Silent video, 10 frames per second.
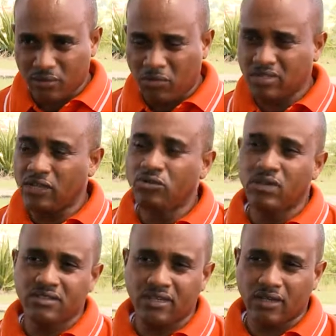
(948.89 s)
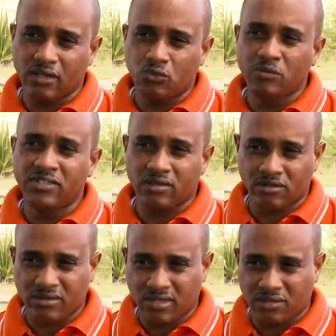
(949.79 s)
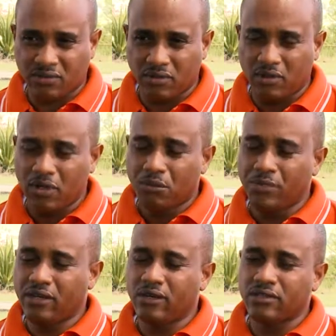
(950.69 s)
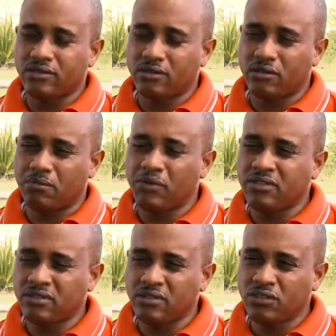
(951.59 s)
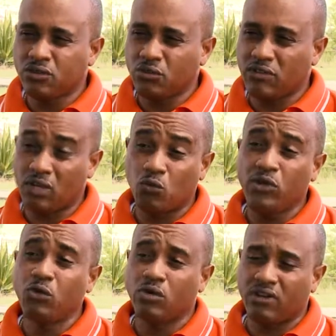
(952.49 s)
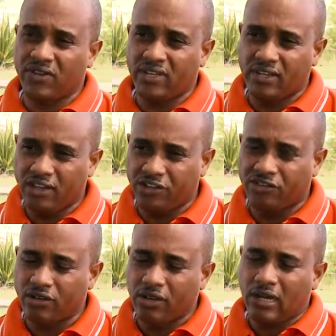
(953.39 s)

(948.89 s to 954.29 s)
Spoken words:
but I do not think it will be successful because persons that we would have engaged